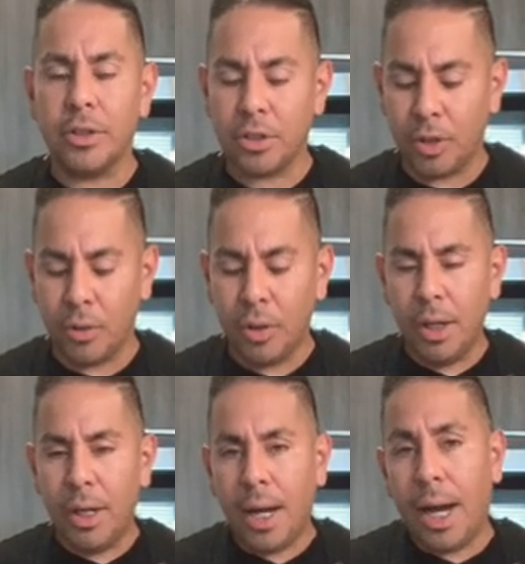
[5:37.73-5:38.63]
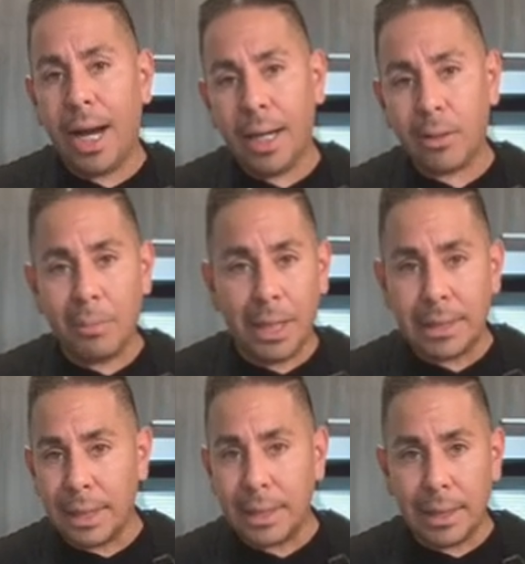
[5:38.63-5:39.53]
So I don't mind
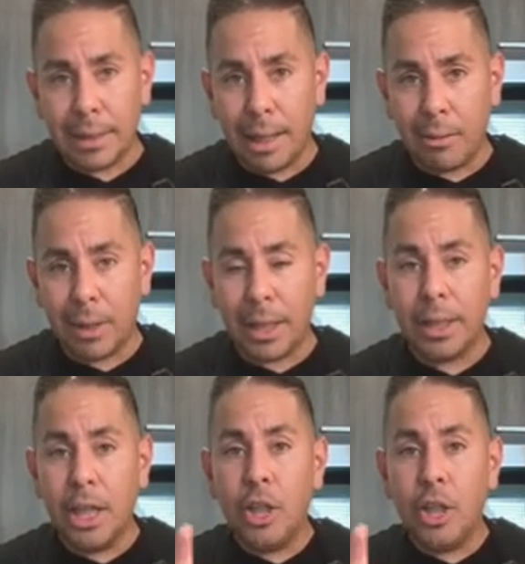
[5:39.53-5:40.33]
digging in that way.